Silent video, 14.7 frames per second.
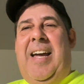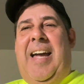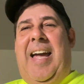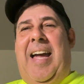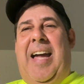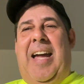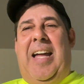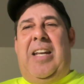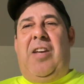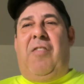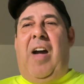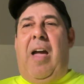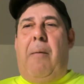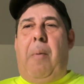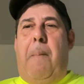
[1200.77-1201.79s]
And if
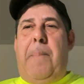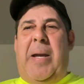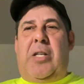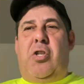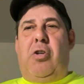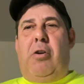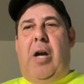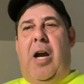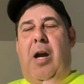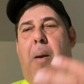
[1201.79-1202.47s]
I have a picture, I'm gonna